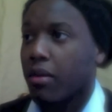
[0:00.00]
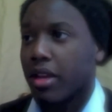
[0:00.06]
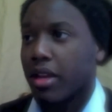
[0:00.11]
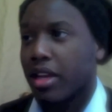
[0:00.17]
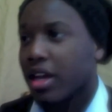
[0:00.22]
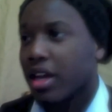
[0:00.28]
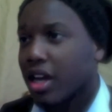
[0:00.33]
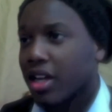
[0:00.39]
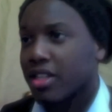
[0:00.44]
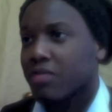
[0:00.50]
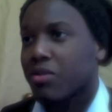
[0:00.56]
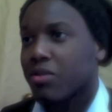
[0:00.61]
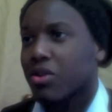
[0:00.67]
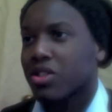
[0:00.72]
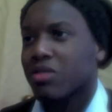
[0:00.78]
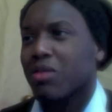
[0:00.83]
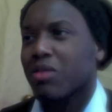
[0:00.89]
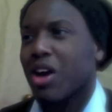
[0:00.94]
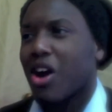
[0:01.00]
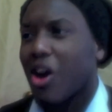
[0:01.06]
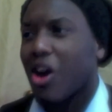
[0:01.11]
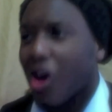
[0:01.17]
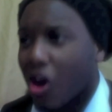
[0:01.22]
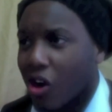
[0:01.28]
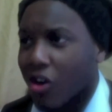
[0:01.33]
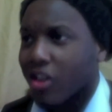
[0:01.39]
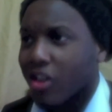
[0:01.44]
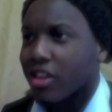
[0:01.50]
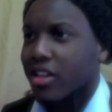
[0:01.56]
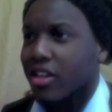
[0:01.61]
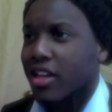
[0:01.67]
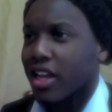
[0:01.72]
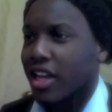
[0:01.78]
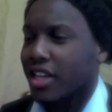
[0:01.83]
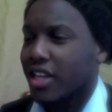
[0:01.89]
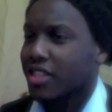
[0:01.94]
but none spoke to my heart
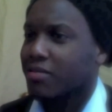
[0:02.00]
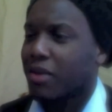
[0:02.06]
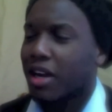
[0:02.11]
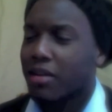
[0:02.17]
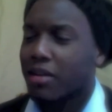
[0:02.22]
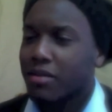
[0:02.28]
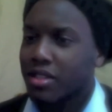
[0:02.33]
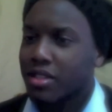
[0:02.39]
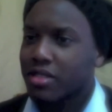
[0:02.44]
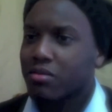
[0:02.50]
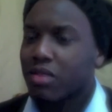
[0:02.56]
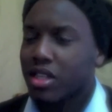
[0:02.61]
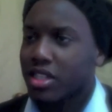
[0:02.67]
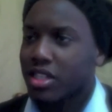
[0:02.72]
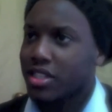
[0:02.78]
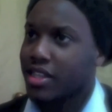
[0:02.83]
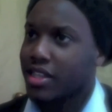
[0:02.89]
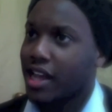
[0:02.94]
and inspired me as much as